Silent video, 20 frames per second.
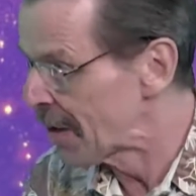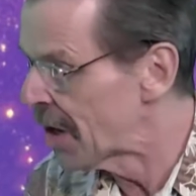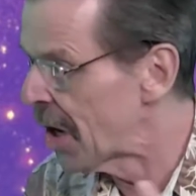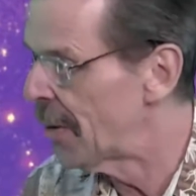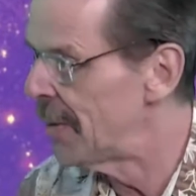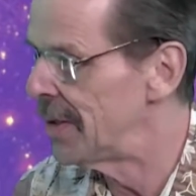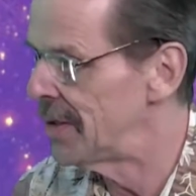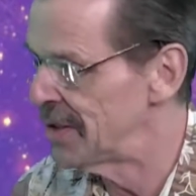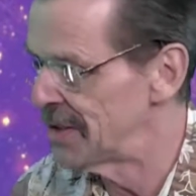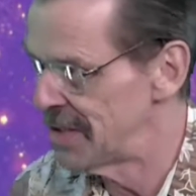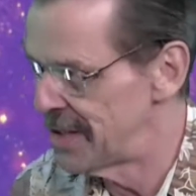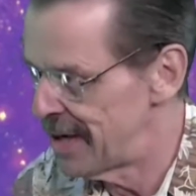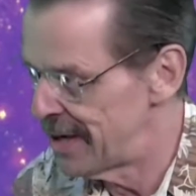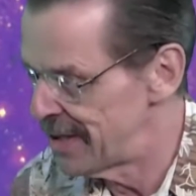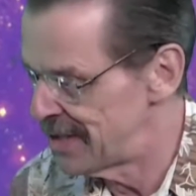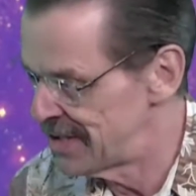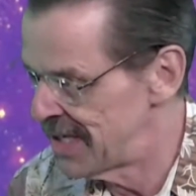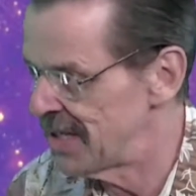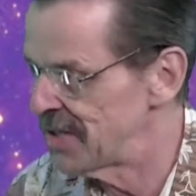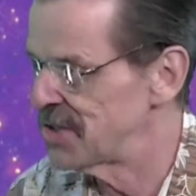current
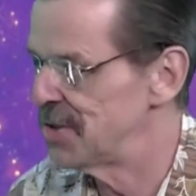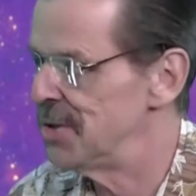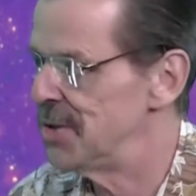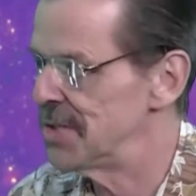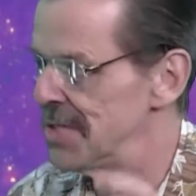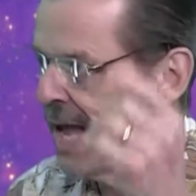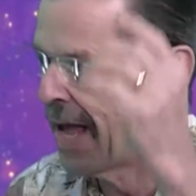sensors,